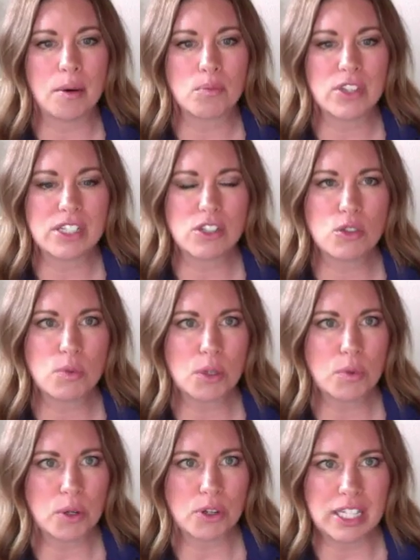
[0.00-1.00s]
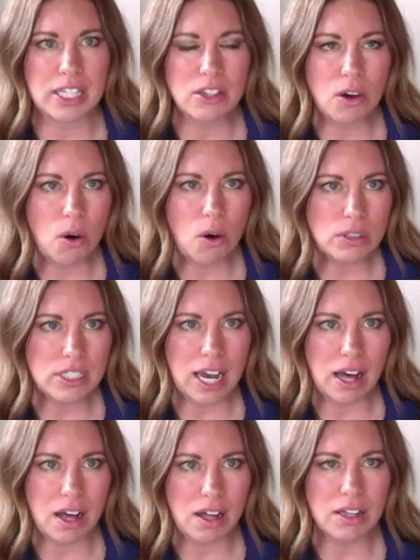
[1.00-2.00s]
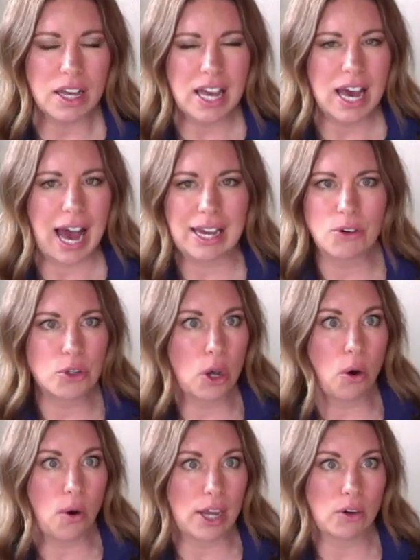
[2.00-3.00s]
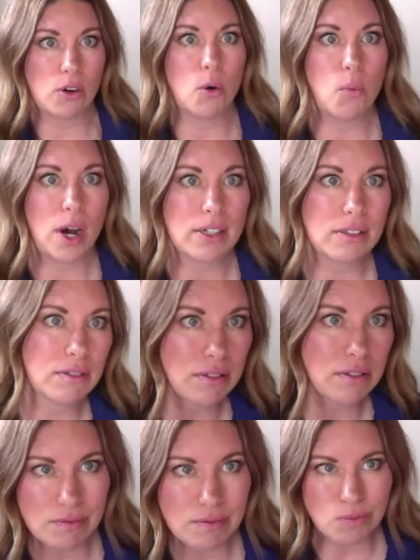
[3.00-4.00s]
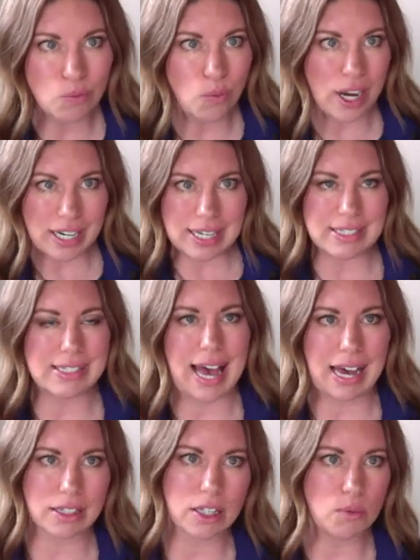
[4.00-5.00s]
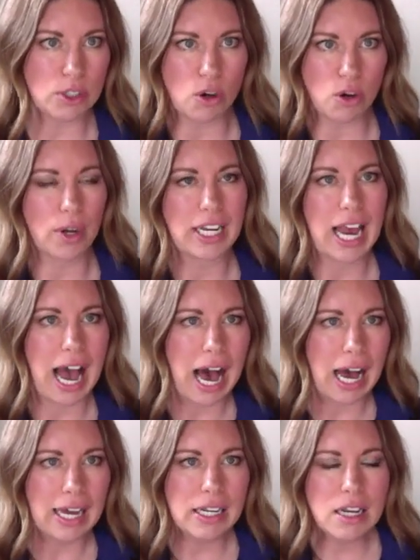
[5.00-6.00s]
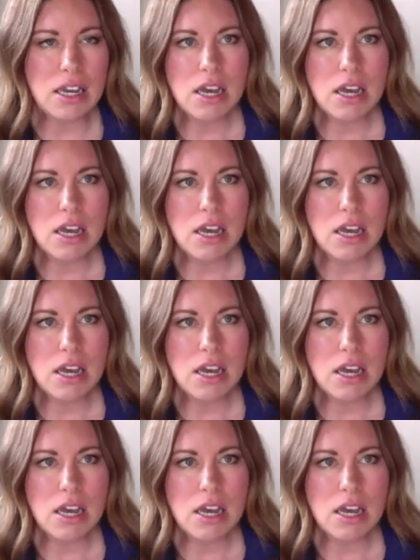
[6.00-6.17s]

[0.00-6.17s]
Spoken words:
This is when we were in the hotel. I don't know what exactly was going on.